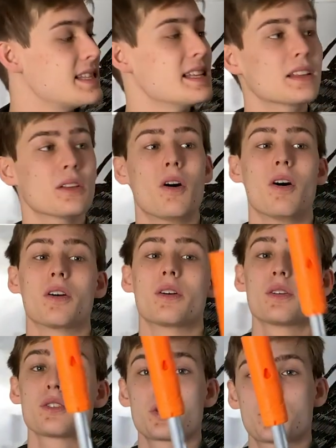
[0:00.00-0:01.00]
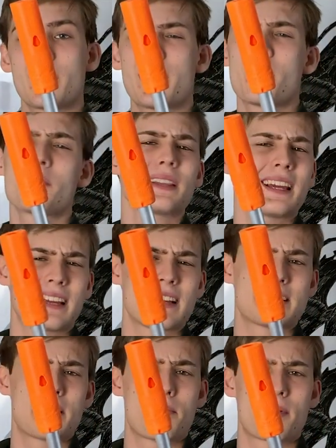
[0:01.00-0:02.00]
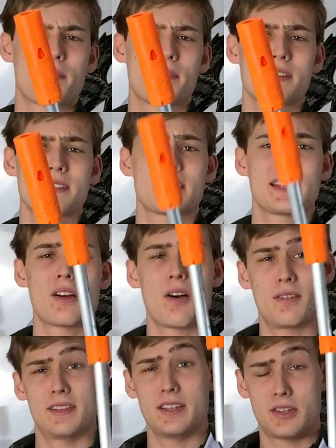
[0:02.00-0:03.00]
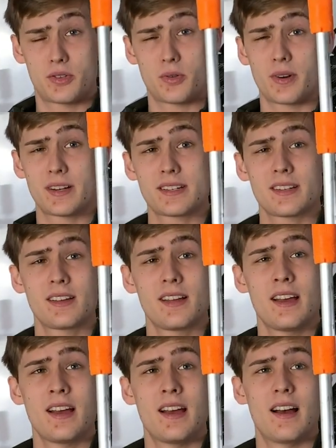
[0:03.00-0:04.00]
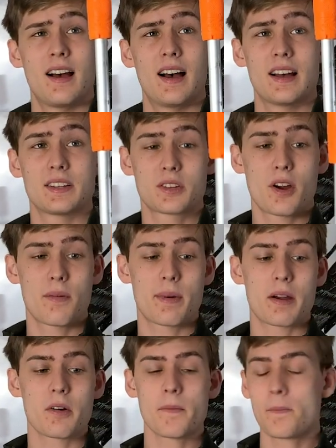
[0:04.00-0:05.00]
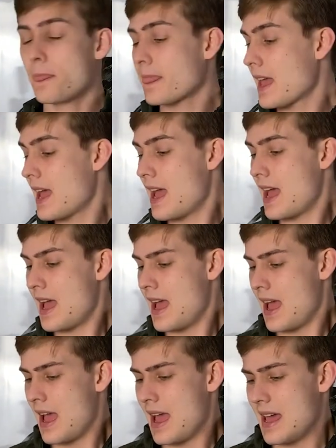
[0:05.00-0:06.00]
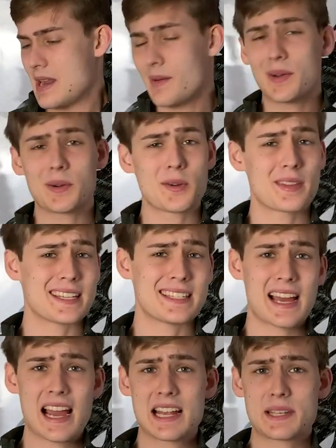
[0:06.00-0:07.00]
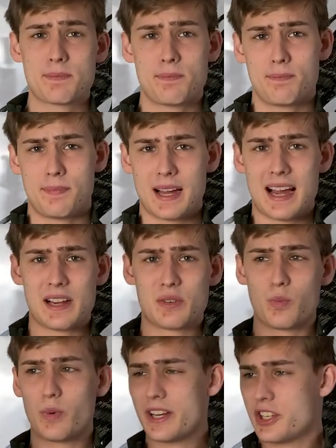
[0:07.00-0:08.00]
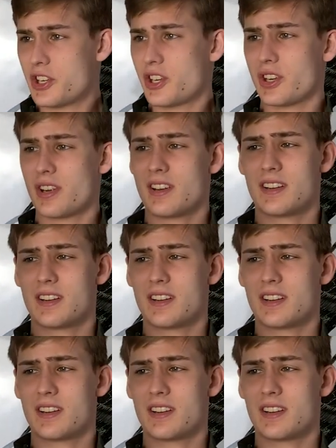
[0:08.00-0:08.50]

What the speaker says: the long shroud, like I said previously, on the short scar barrel. Now, I don't know the science behind which